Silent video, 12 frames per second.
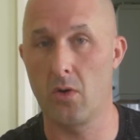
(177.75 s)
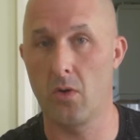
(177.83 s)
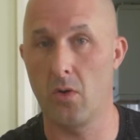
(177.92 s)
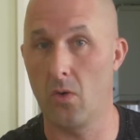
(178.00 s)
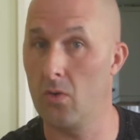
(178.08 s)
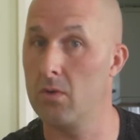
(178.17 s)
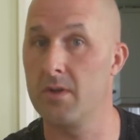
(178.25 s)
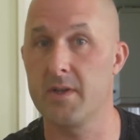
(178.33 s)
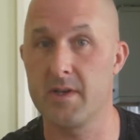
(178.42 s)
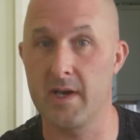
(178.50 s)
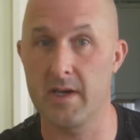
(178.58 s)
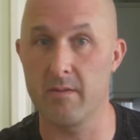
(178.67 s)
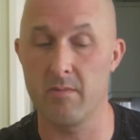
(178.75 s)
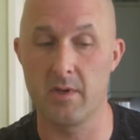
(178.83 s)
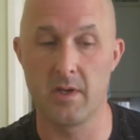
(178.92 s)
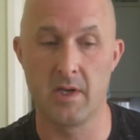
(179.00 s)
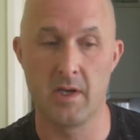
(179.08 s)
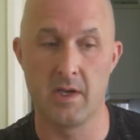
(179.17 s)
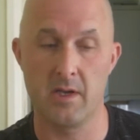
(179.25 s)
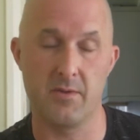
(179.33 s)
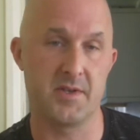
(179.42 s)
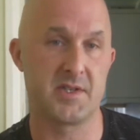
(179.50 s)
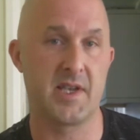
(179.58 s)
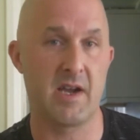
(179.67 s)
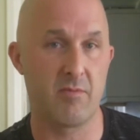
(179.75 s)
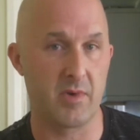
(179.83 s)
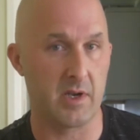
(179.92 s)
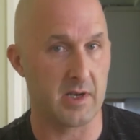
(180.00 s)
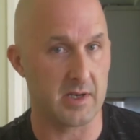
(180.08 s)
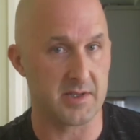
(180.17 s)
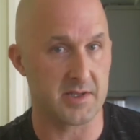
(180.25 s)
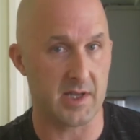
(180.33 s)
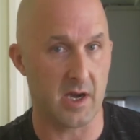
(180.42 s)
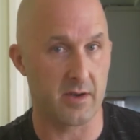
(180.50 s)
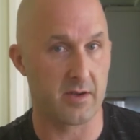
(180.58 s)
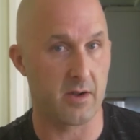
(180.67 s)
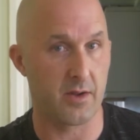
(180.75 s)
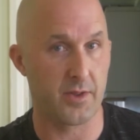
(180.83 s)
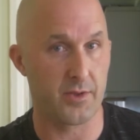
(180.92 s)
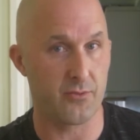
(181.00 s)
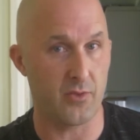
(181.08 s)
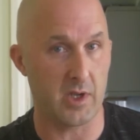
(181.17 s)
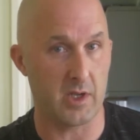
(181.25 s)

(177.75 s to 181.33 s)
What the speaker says: all the time. Now the ceremony didn't start till 3,